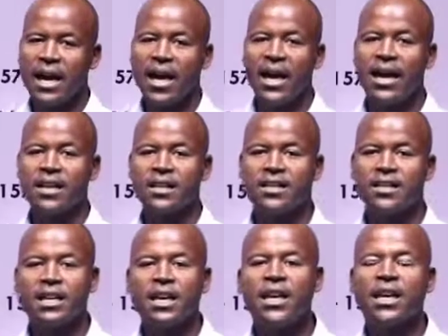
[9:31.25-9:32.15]
and
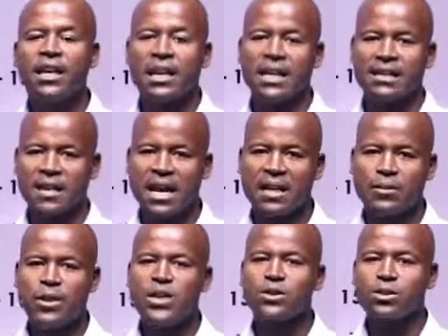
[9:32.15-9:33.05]
equilateral
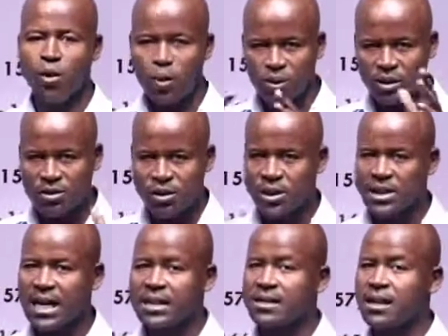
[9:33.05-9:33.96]
means all the 3
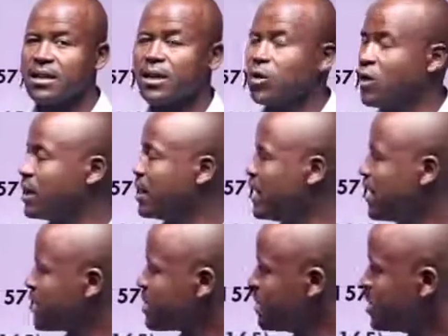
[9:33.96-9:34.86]
sides are equal in
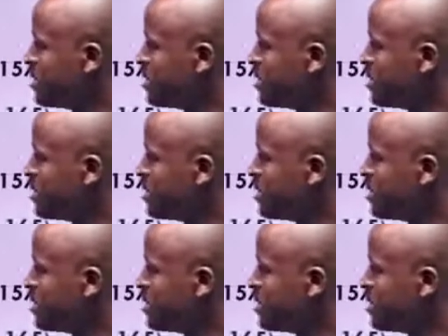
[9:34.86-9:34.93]
length.